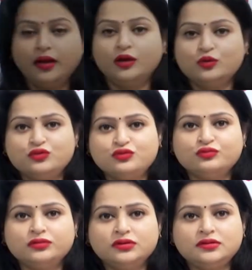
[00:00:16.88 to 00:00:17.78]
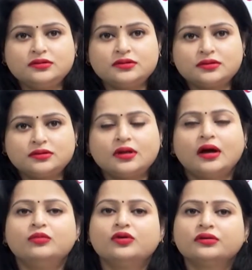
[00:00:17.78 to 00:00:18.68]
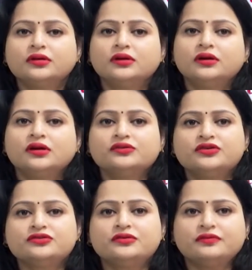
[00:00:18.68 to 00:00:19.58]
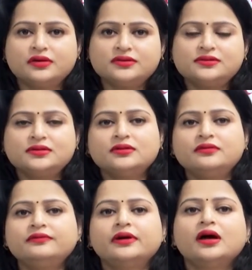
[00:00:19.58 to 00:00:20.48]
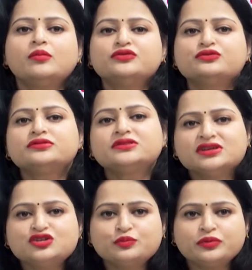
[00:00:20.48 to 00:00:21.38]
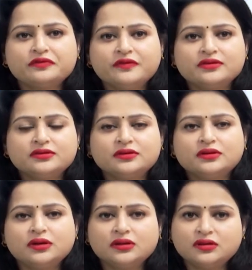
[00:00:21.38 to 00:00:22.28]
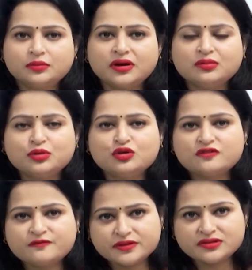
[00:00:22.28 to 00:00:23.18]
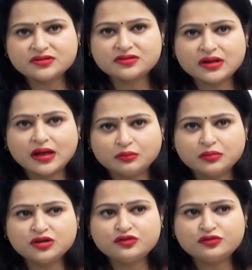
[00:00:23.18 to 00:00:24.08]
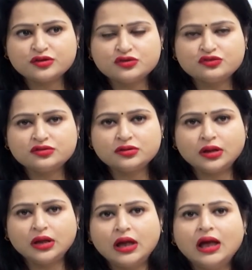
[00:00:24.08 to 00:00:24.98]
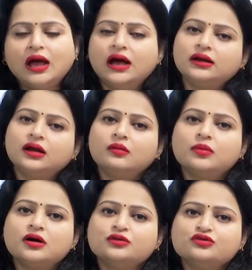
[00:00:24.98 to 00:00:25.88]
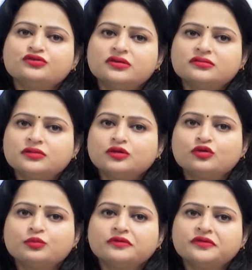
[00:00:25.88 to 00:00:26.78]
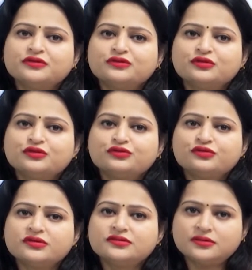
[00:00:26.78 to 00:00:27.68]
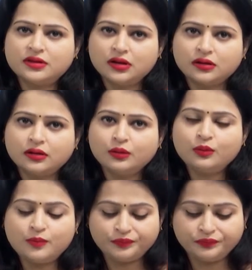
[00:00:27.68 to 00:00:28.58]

Hello students, I am Dr. Akanksha Srivastav and I am Associate Professor in Department of Business Administration at Lal Bahadur Shastri Group of Institutions, Lucknow.